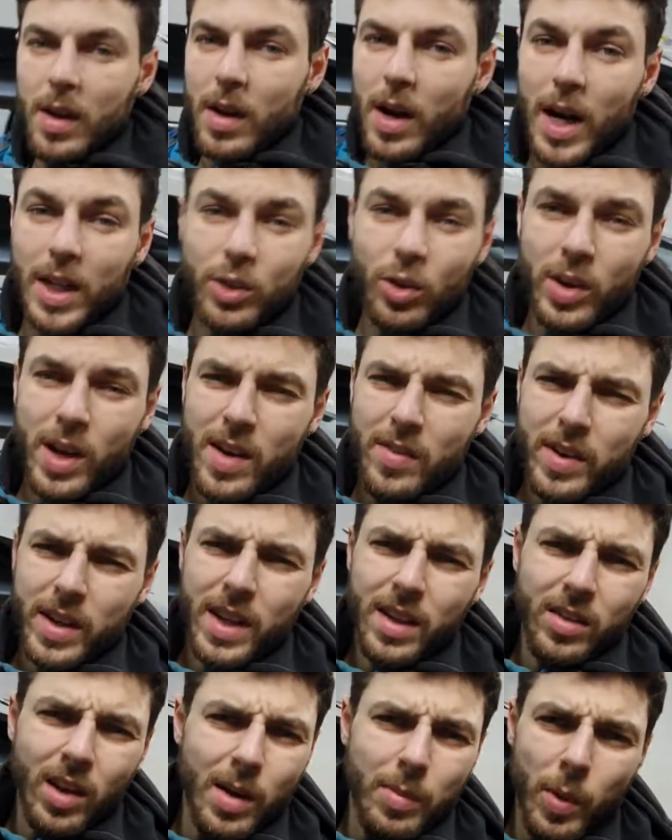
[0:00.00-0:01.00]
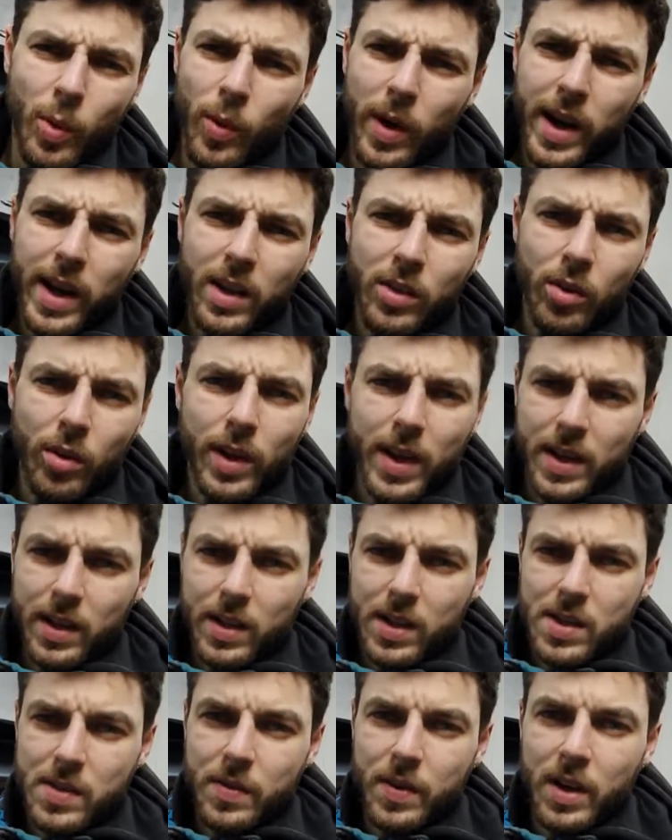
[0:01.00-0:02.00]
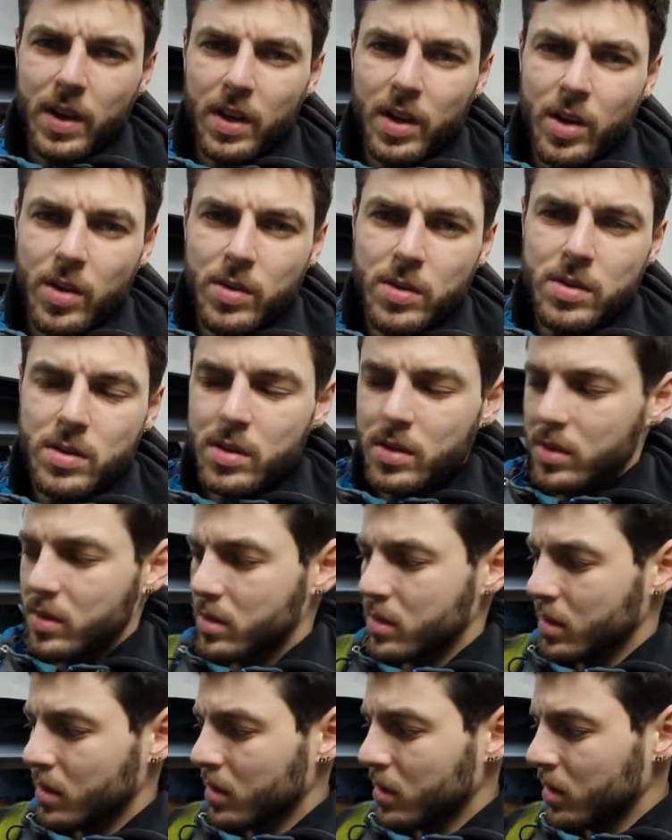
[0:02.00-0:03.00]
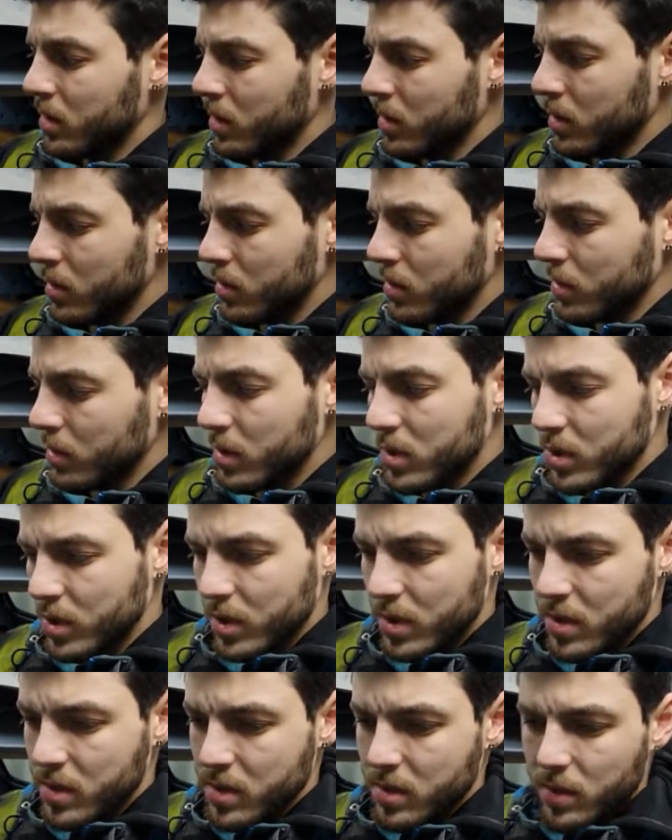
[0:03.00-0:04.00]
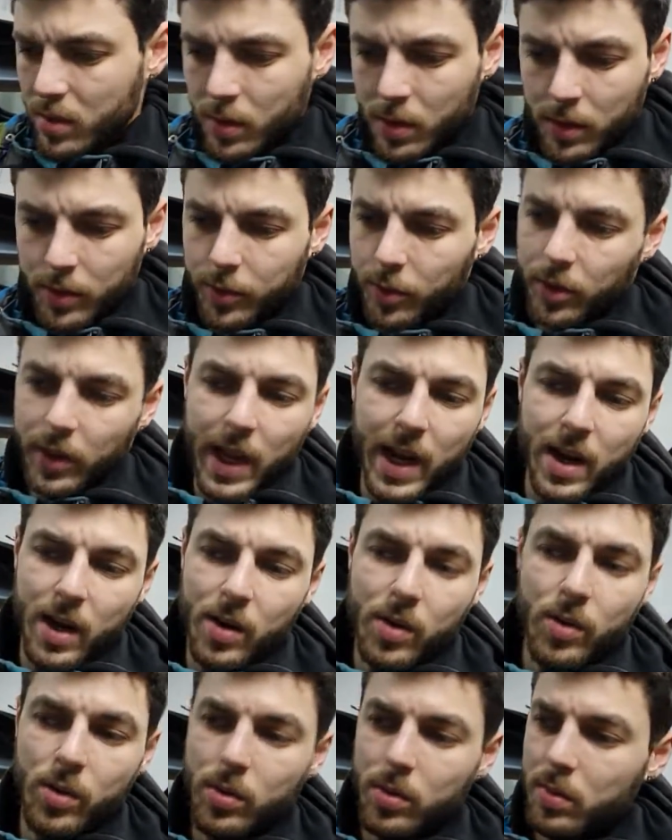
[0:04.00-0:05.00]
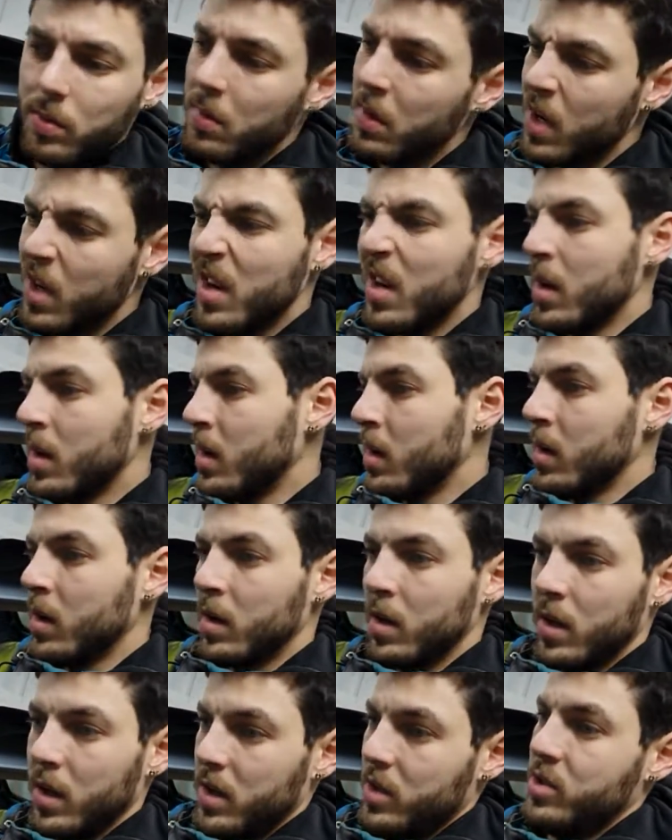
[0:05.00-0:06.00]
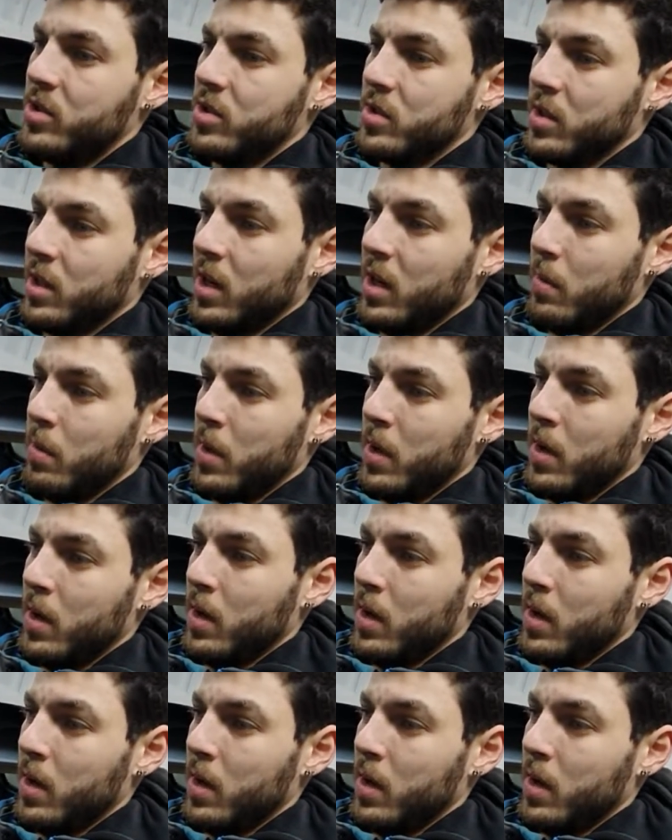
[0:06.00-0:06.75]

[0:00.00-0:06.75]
I don't have any type of way to end these videos, so just for now, it's just gonna be